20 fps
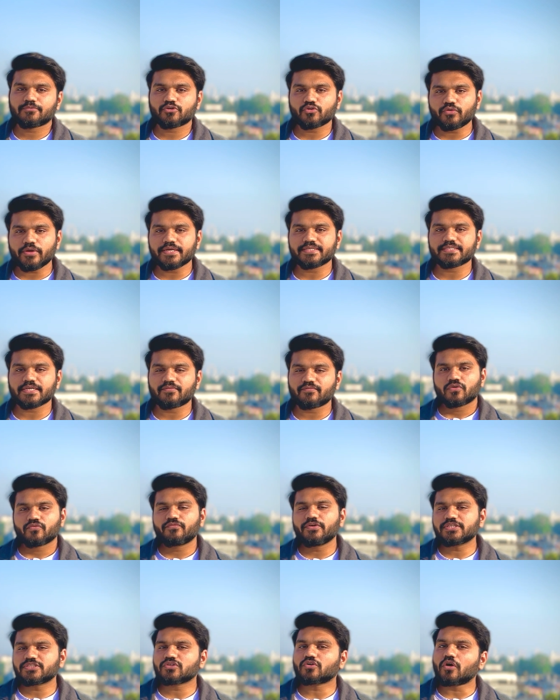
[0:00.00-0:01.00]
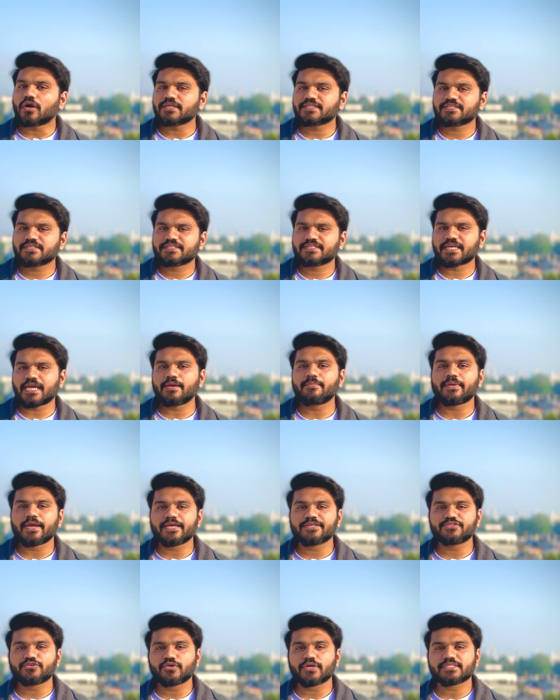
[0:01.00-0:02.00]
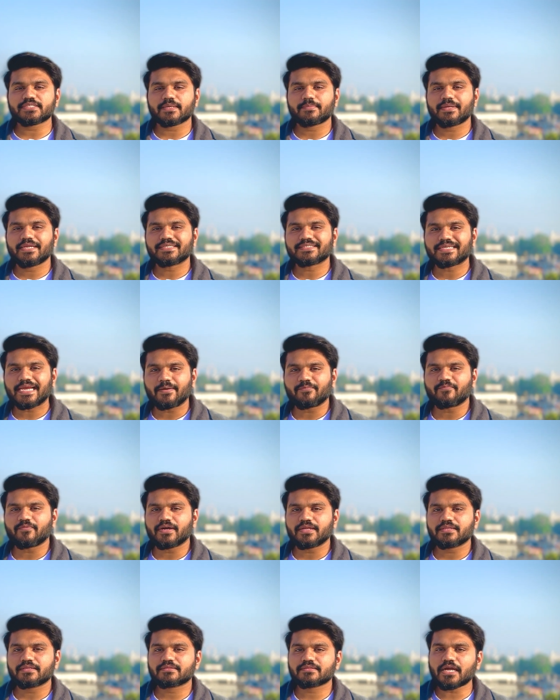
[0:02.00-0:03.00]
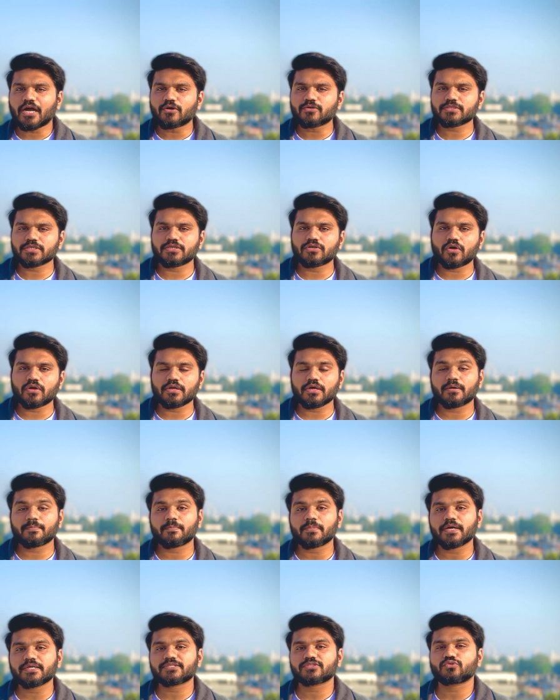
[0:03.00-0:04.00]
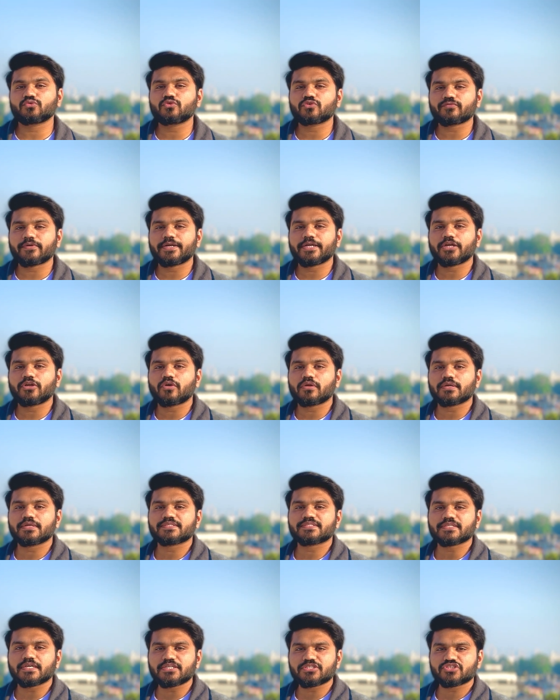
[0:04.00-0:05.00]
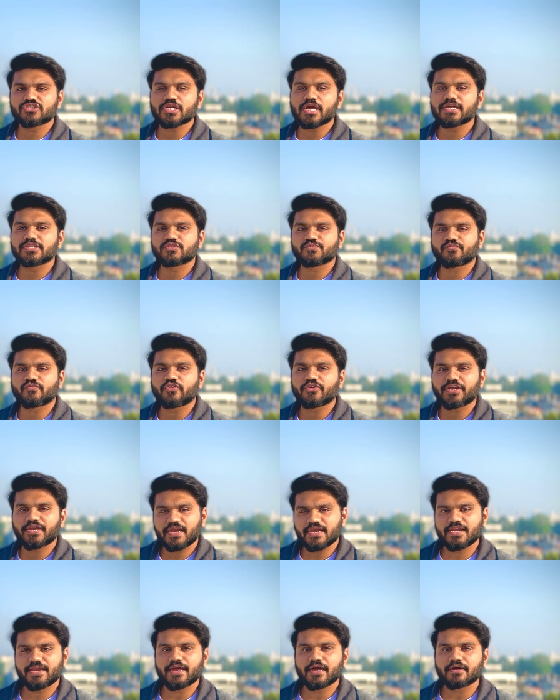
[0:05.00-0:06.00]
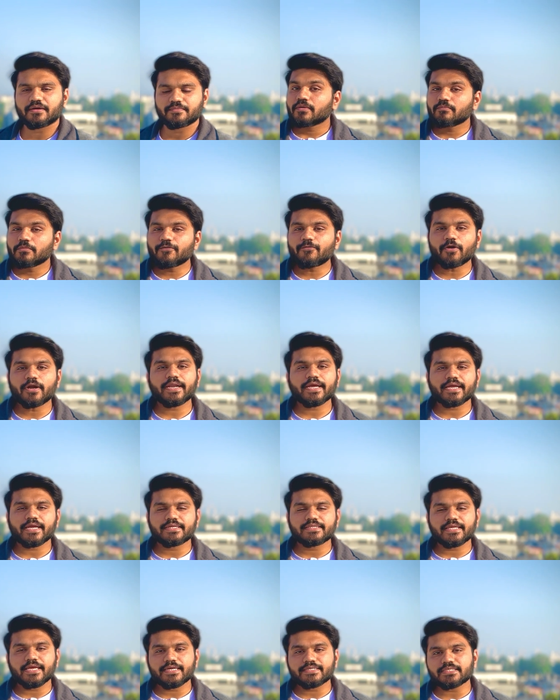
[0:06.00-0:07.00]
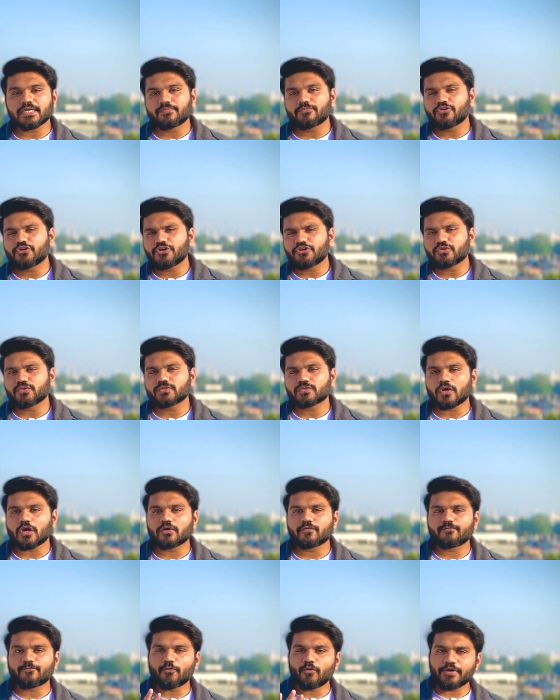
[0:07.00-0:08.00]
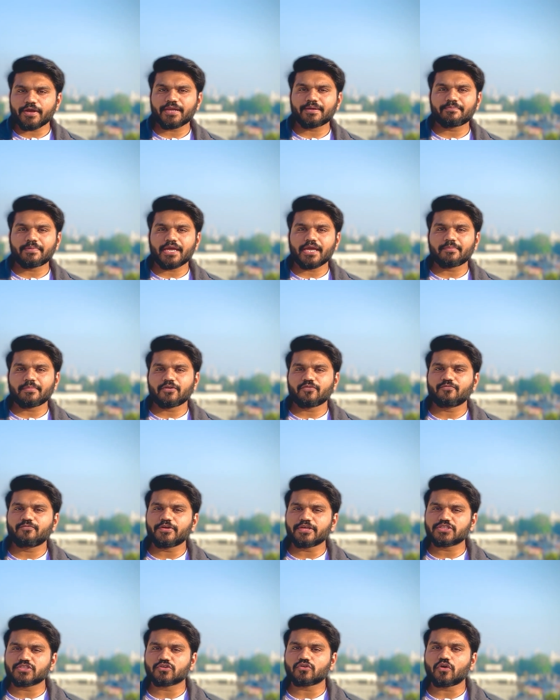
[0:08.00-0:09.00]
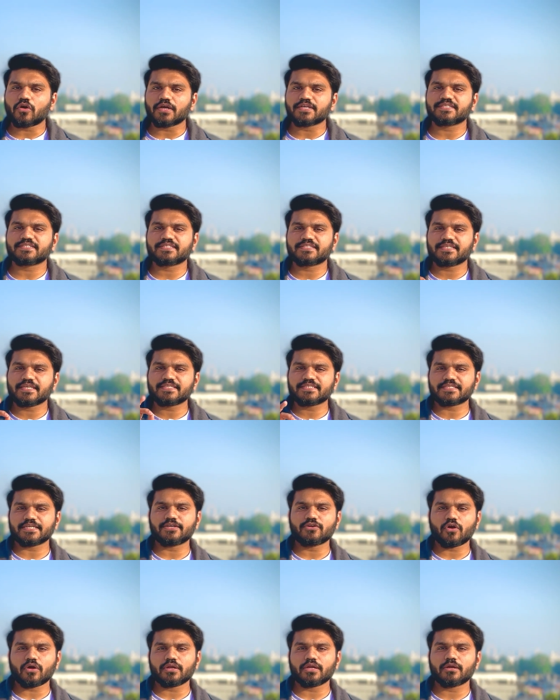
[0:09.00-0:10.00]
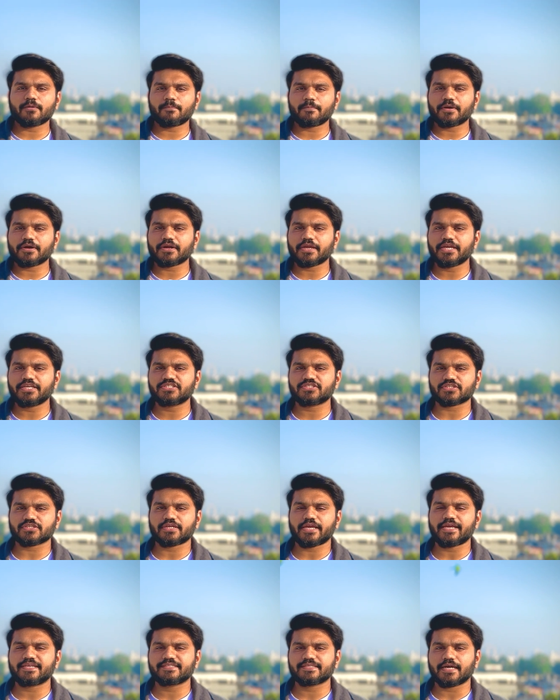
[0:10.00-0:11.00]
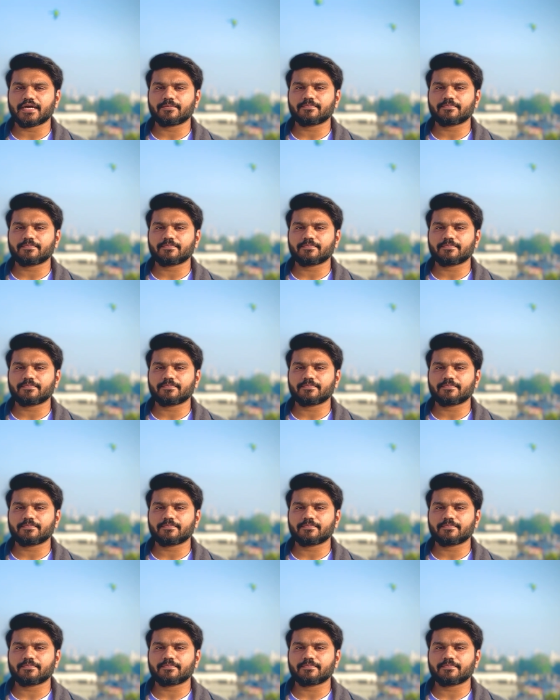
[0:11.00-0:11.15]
2 exam, which costs same as USMLE Step 1, $1,000 plus $220 surcharge for India. Before taking the exam, you need to solve 4 NBME, which costs $60 per each exam.